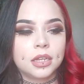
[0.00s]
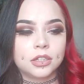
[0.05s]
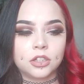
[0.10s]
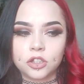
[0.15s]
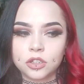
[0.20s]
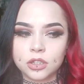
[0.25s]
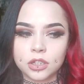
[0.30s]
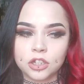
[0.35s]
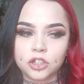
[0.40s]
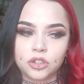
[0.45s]

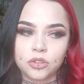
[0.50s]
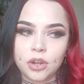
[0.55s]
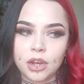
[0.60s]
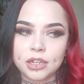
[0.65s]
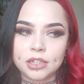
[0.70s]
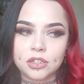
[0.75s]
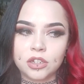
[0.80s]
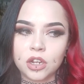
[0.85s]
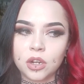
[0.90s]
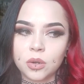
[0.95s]
just to let you
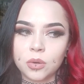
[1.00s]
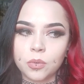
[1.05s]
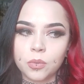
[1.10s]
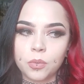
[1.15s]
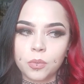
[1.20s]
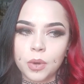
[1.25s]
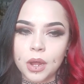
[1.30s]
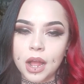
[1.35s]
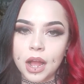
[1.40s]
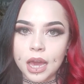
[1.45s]
guys know
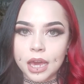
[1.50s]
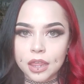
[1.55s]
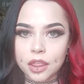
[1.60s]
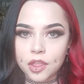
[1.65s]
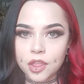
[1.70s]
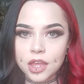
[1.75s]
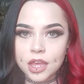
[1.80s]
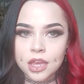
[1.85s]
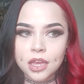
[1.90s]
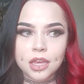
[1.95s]
what I
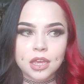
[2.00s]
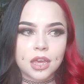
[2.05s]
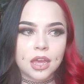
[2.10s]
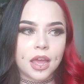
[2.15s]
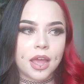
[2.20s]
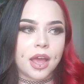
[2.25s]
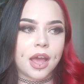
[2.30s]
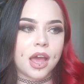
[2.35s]
think.